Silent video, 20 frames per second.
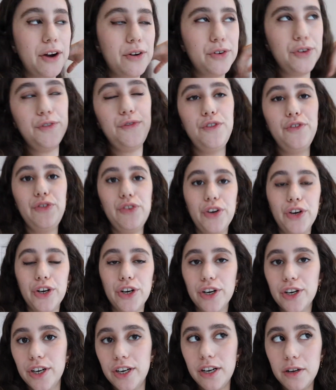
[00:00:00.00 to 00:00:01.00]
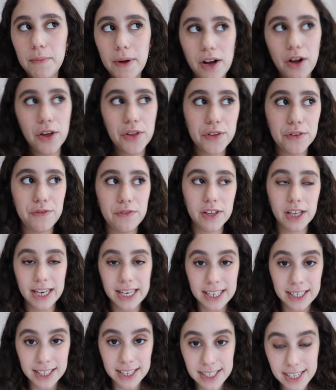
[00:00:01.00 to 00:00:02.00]
I don't know if you've heard about all the
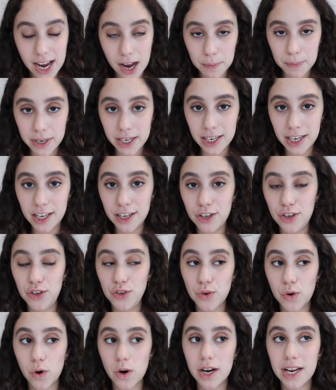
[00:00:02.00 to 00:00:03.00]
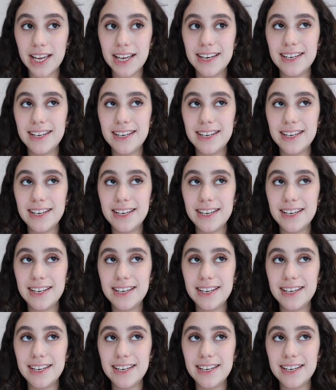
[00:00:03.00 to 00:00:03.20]
flooding that's happening in New York.